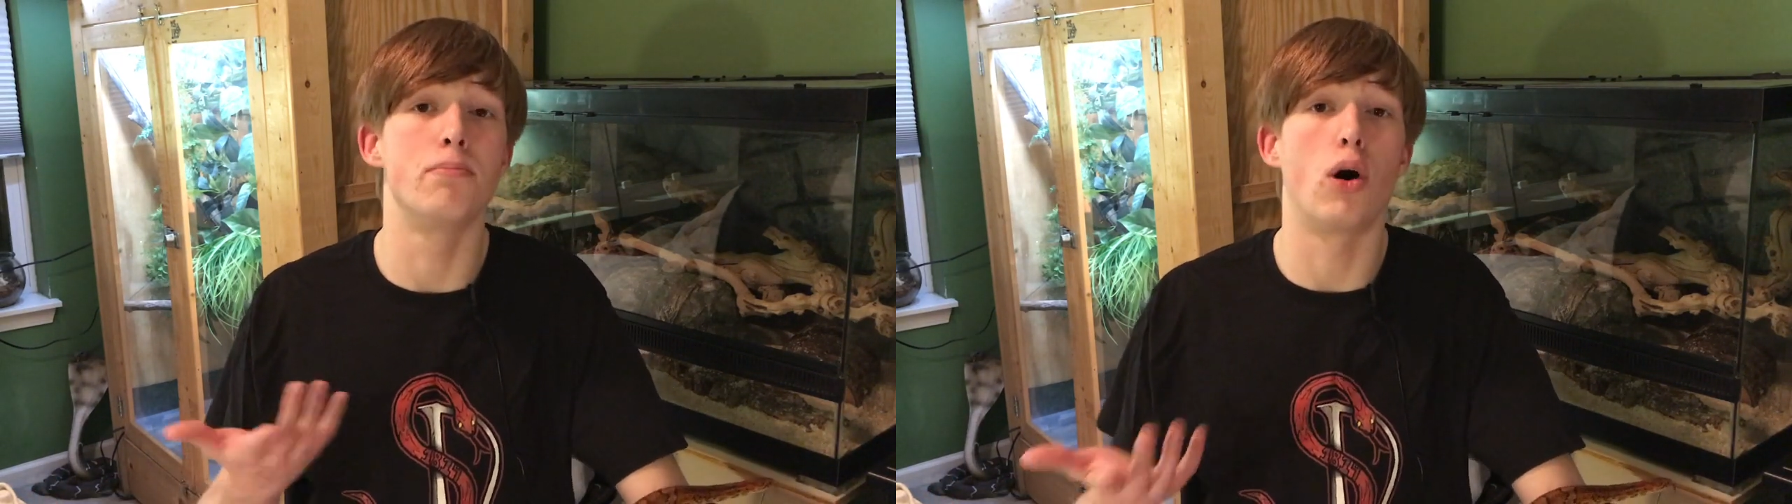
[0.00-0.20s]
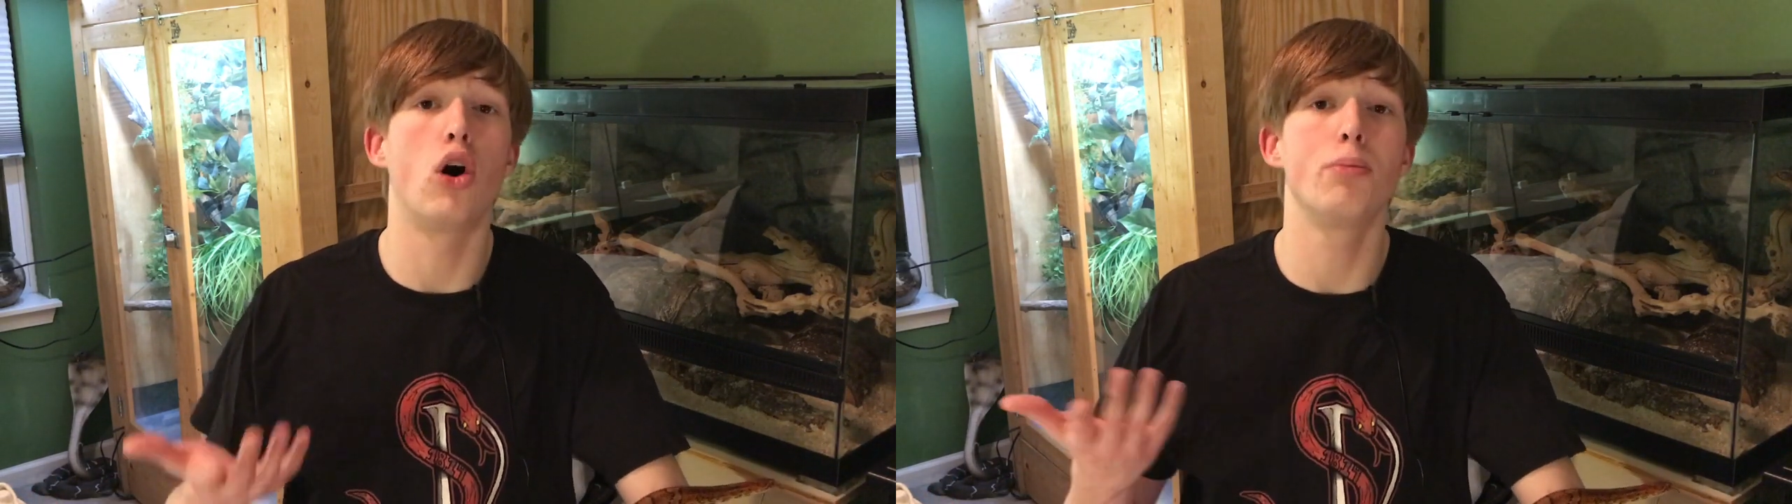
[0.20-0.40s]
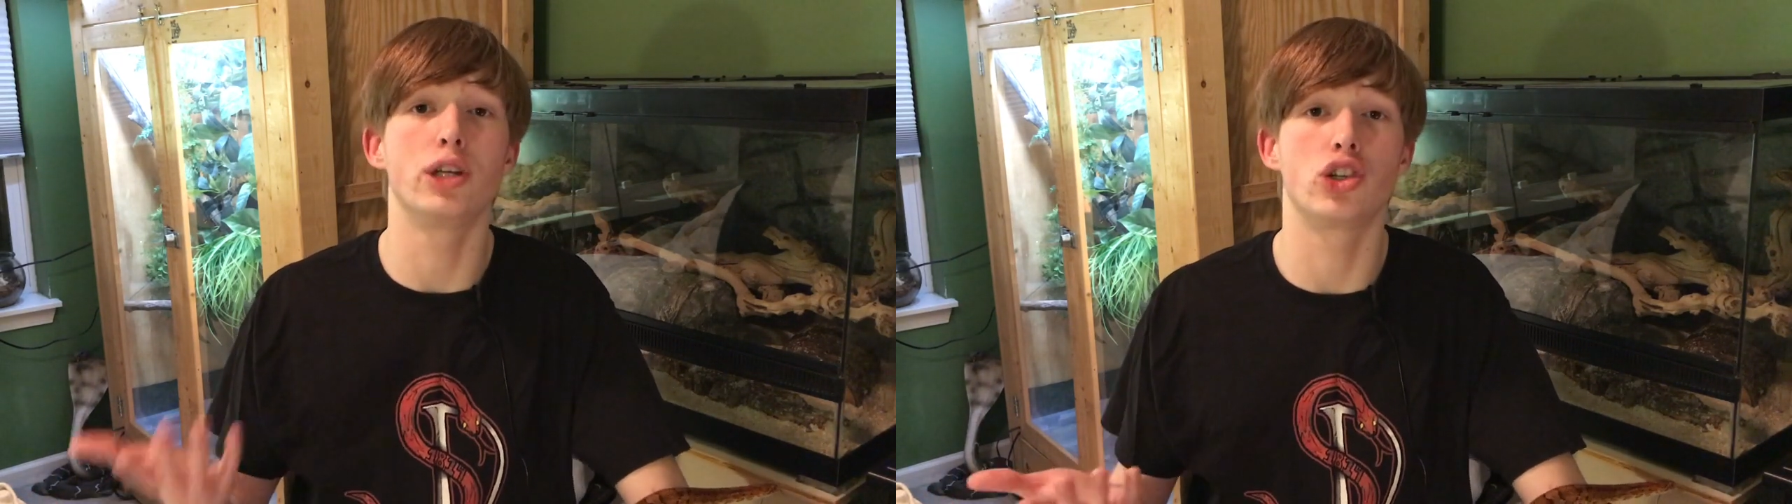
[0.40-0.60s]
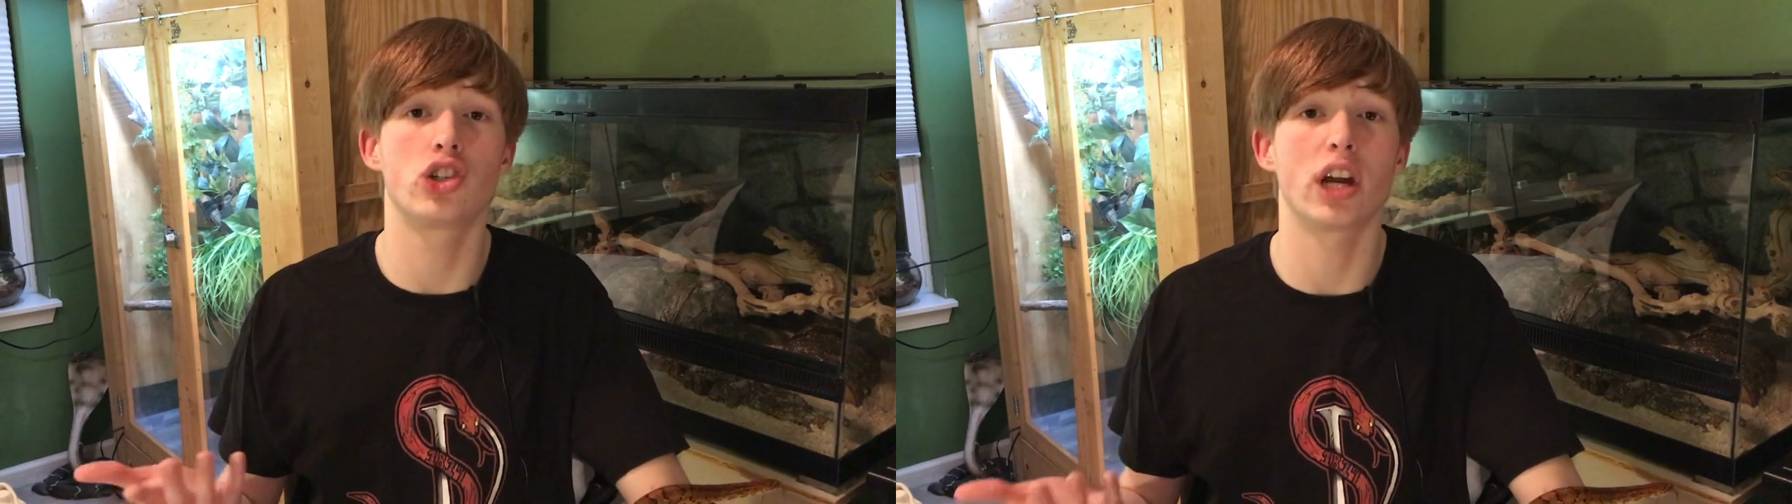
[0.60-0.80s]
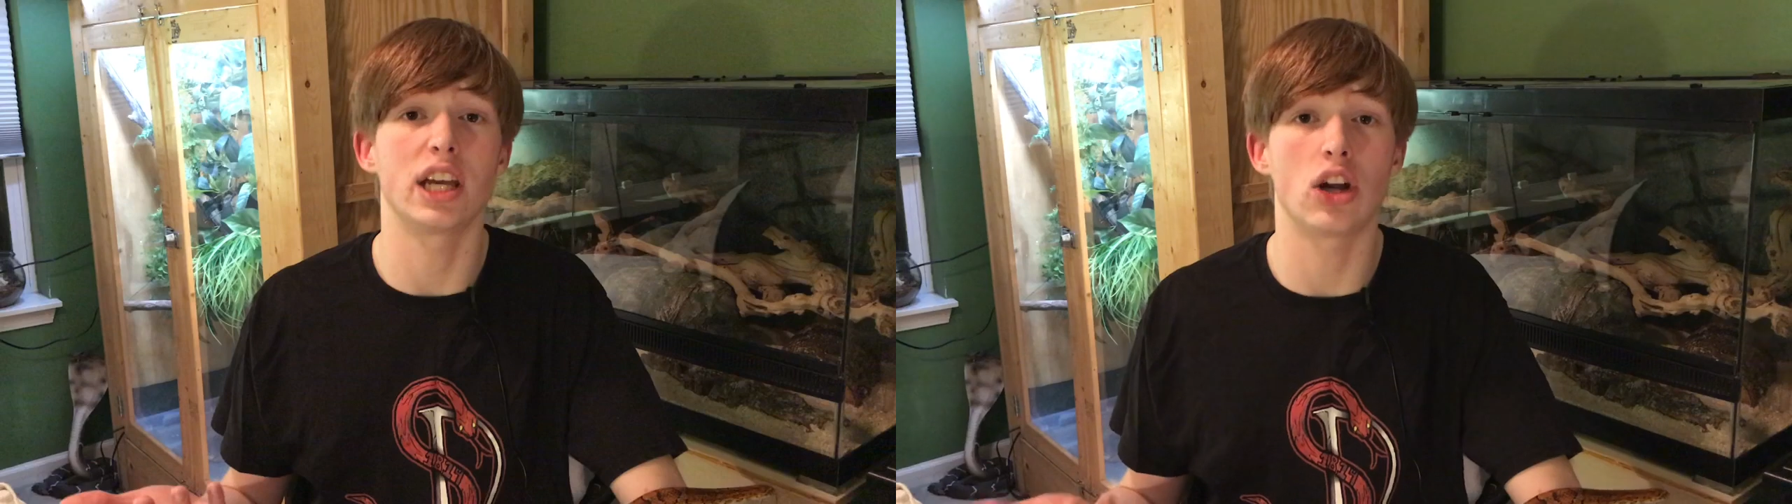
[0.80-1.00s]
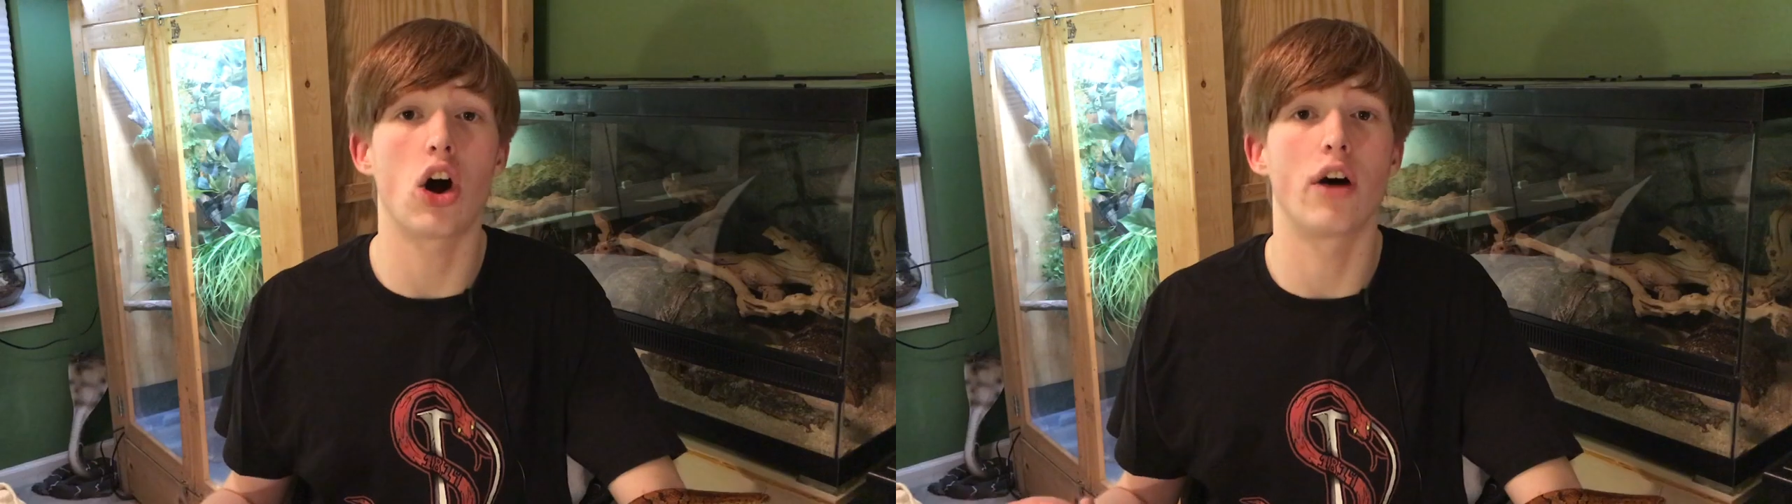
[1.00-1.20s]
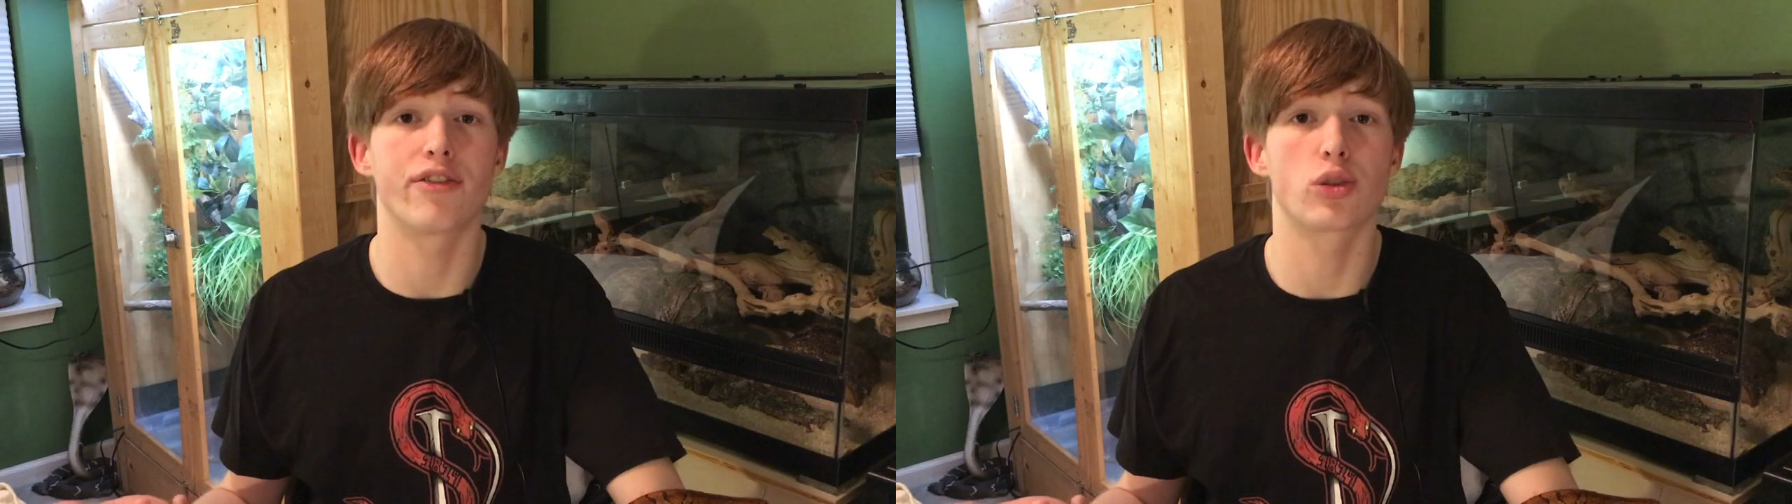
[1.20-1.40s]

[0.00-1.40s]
bulb is shutting off